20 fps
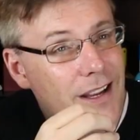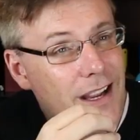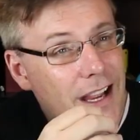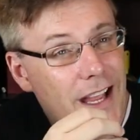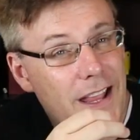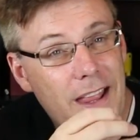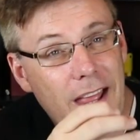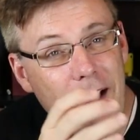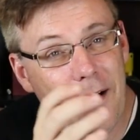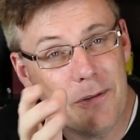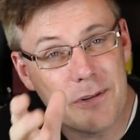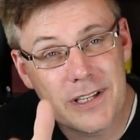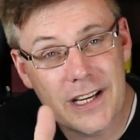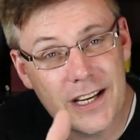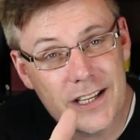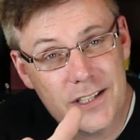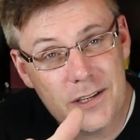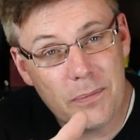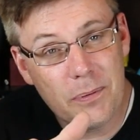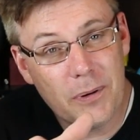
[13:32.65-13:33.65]
And then I was
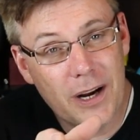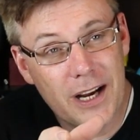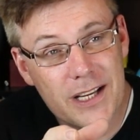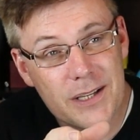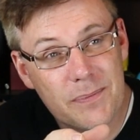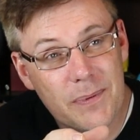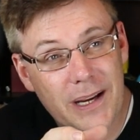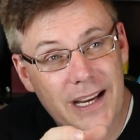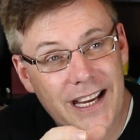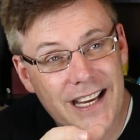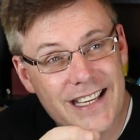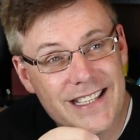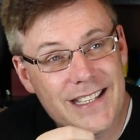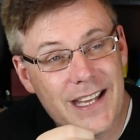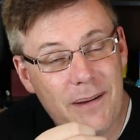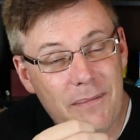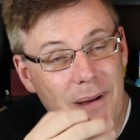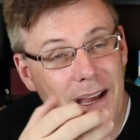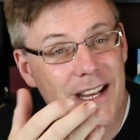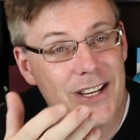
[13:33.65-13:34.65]
kind of surprised because
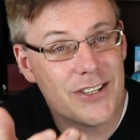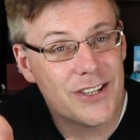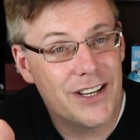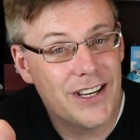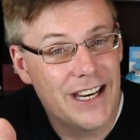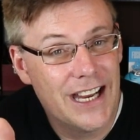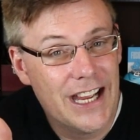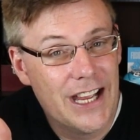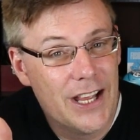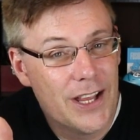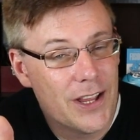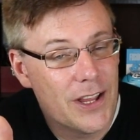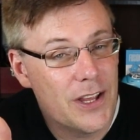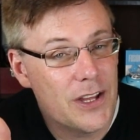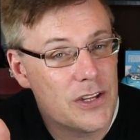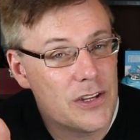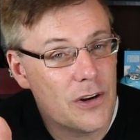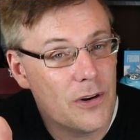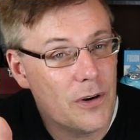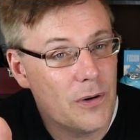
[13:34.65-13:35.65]
they mentioned
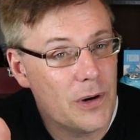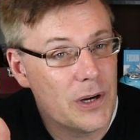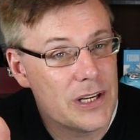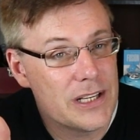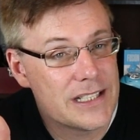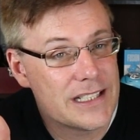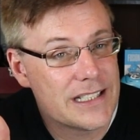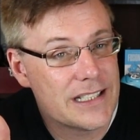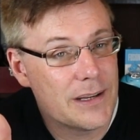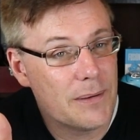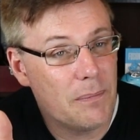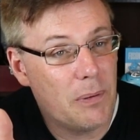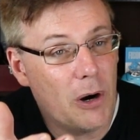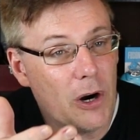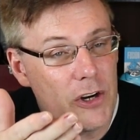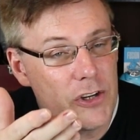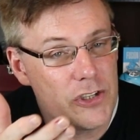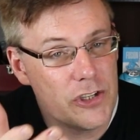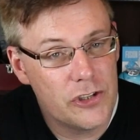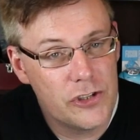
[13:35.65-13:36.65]
that there is
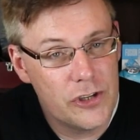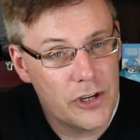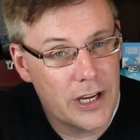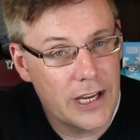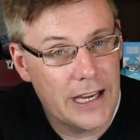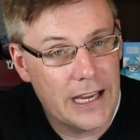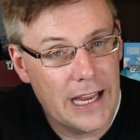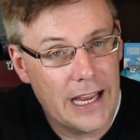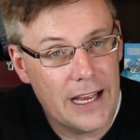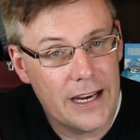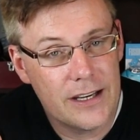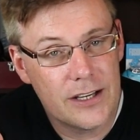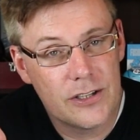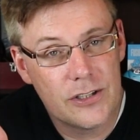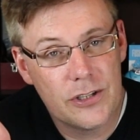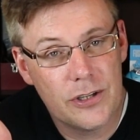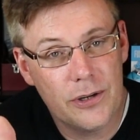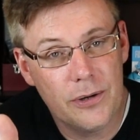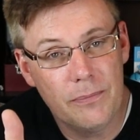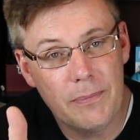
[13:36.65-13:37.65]
parts that you can get
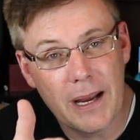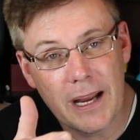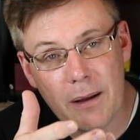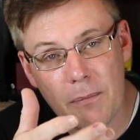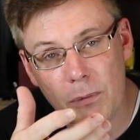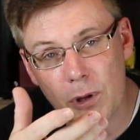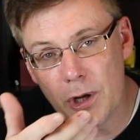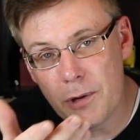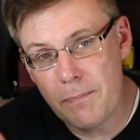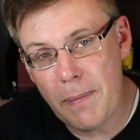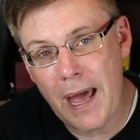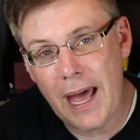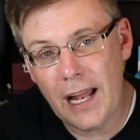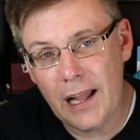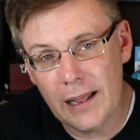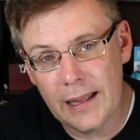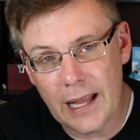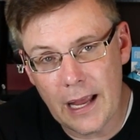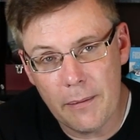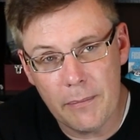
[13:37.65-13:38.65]
to make him look
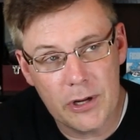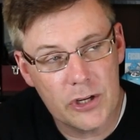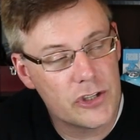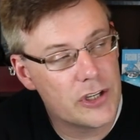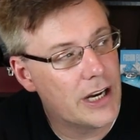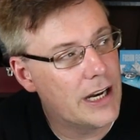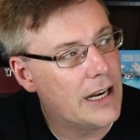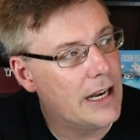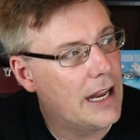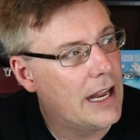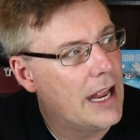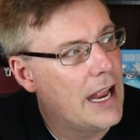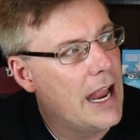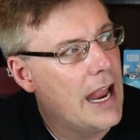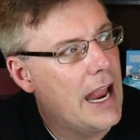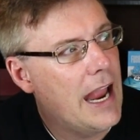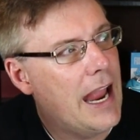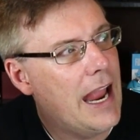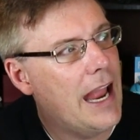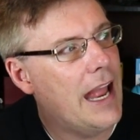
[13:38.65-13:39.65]
battle damaged, and
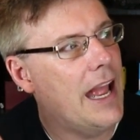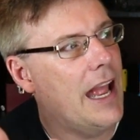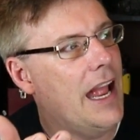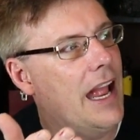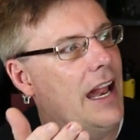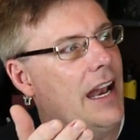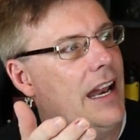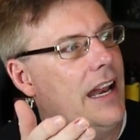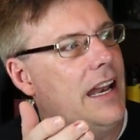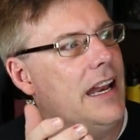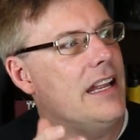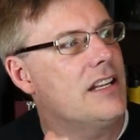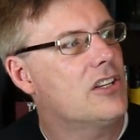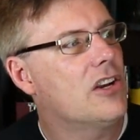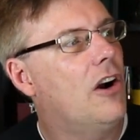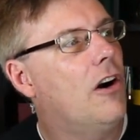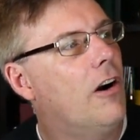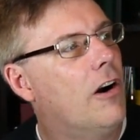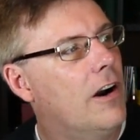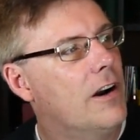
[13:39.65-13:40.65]
it is
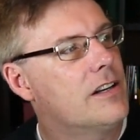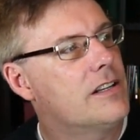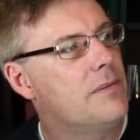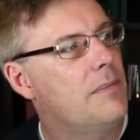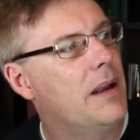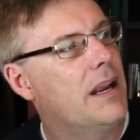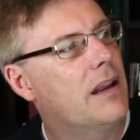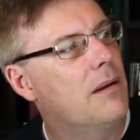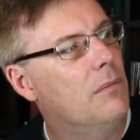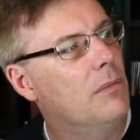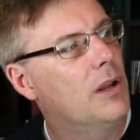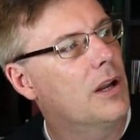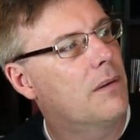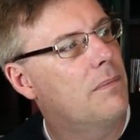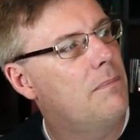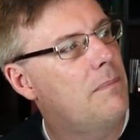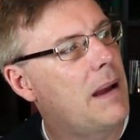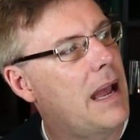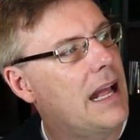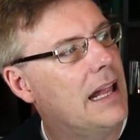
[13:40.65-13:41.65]
hard to make him look
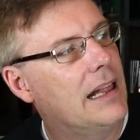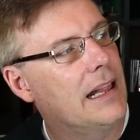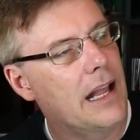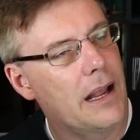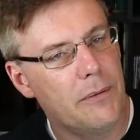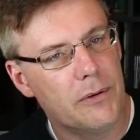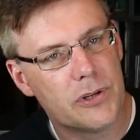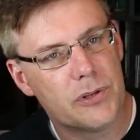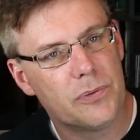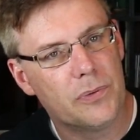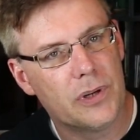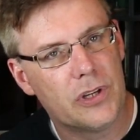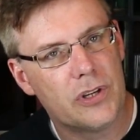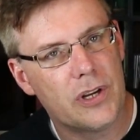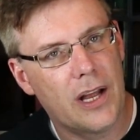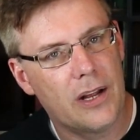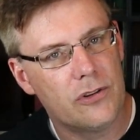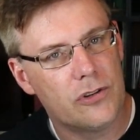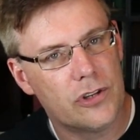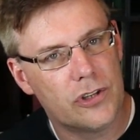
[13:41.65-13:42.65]
battle damaged
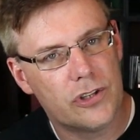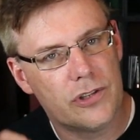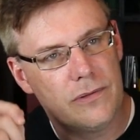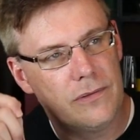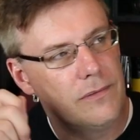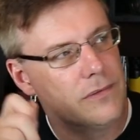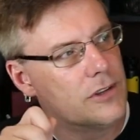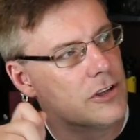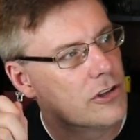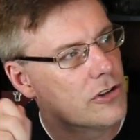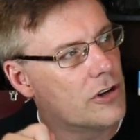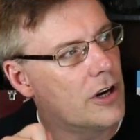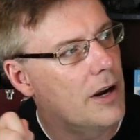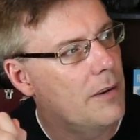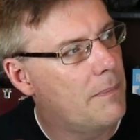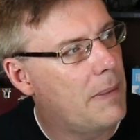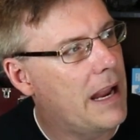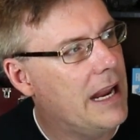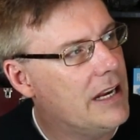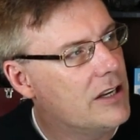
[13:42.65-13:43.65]
without just trying
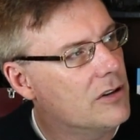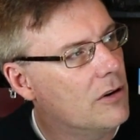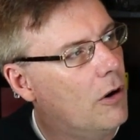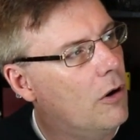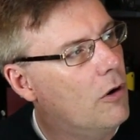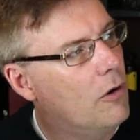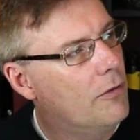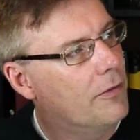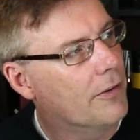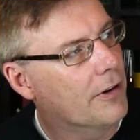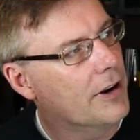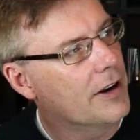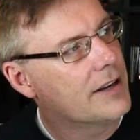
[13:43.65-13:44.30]
to paint over